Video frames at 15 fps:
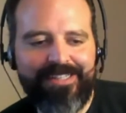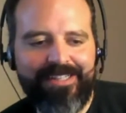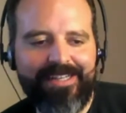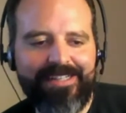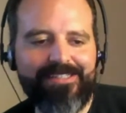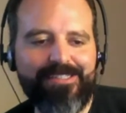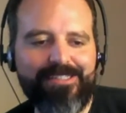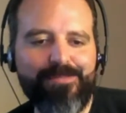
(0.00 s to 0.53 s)

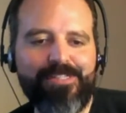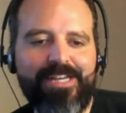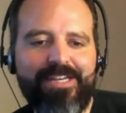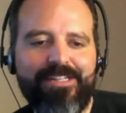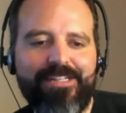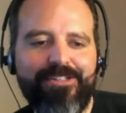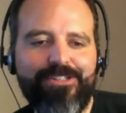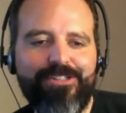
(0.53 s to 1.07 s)
Like, it seems like
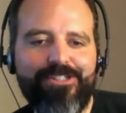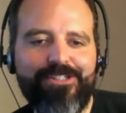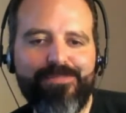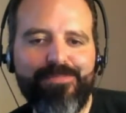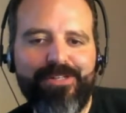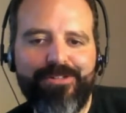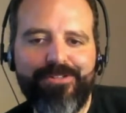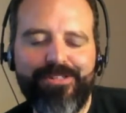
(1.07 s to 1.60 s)
you should just
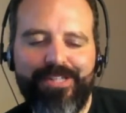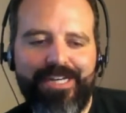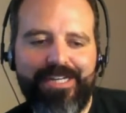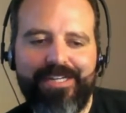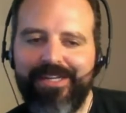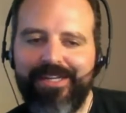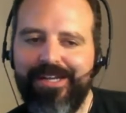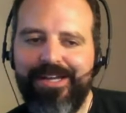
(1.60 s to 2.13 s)
be able to,
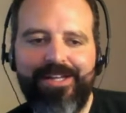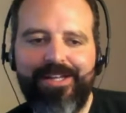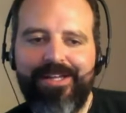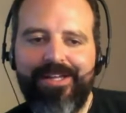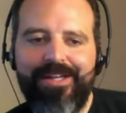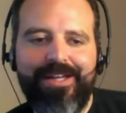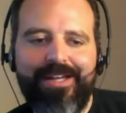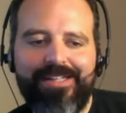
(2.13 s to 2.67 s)
like,
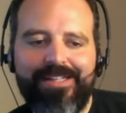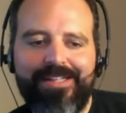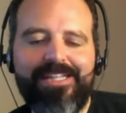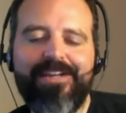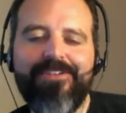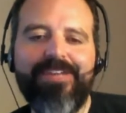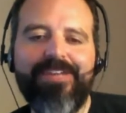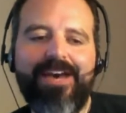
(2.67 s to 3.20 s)

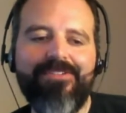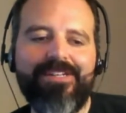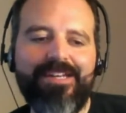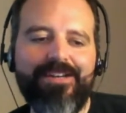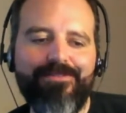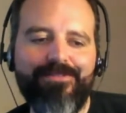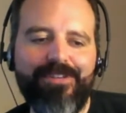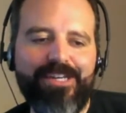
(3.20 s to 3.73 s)
instead of having to
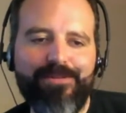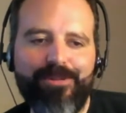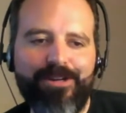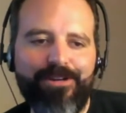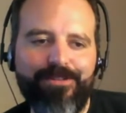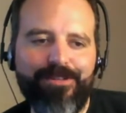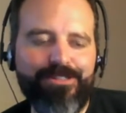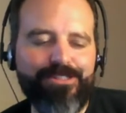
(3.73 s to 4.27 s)
get
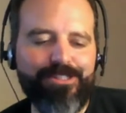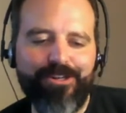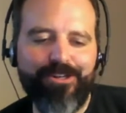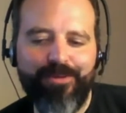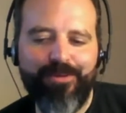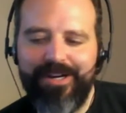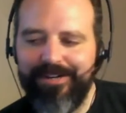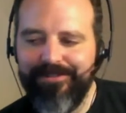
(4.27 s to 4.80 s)
VMware Fusion or
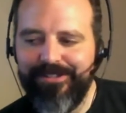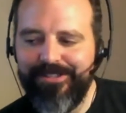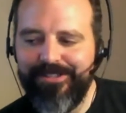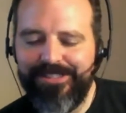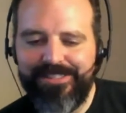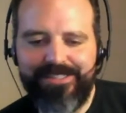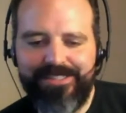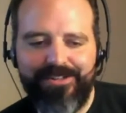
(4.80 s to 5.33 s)
whatever,
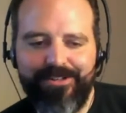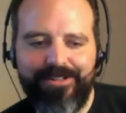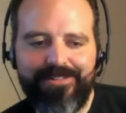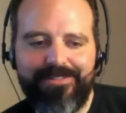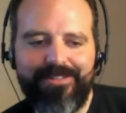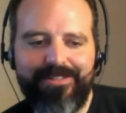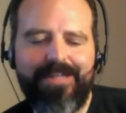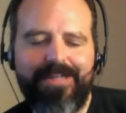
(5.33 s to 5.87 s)
just,
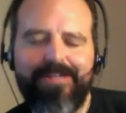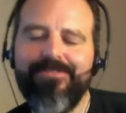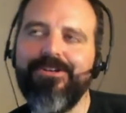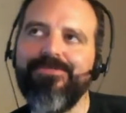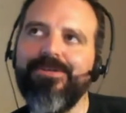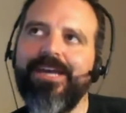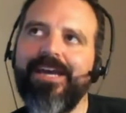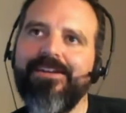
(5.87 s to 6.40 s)
or I don't even know
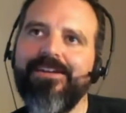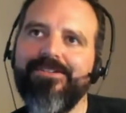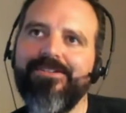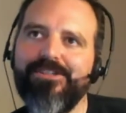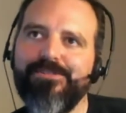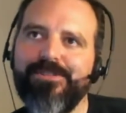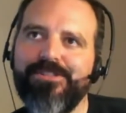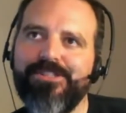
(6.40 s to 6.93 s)
if you can do
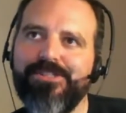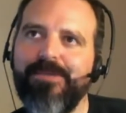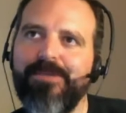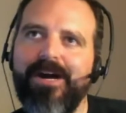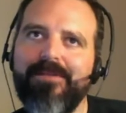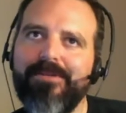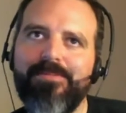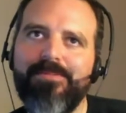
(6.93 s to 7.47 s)
this, but just
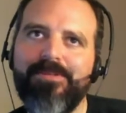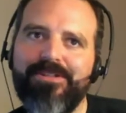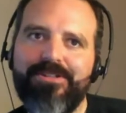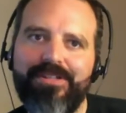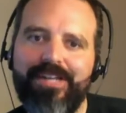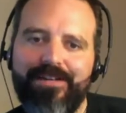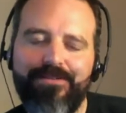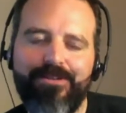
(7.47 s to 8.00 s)
pop up a little
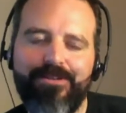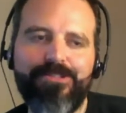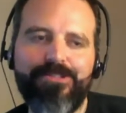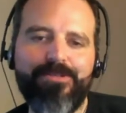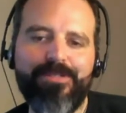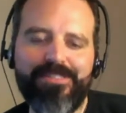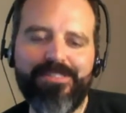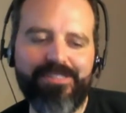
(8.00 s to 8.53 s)
like
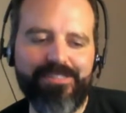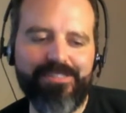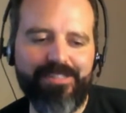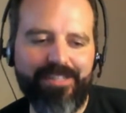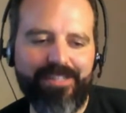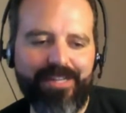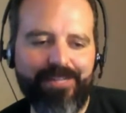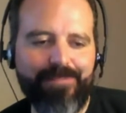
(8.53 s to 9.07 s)
virtual instance to
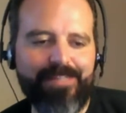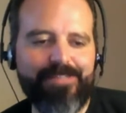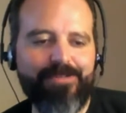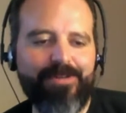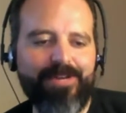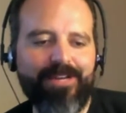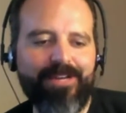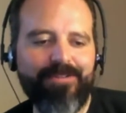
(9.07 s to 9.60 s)
like mess
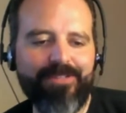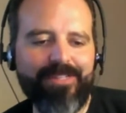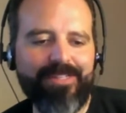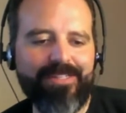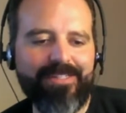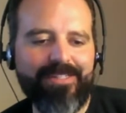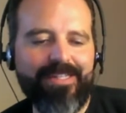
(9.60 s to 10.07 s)
around with it.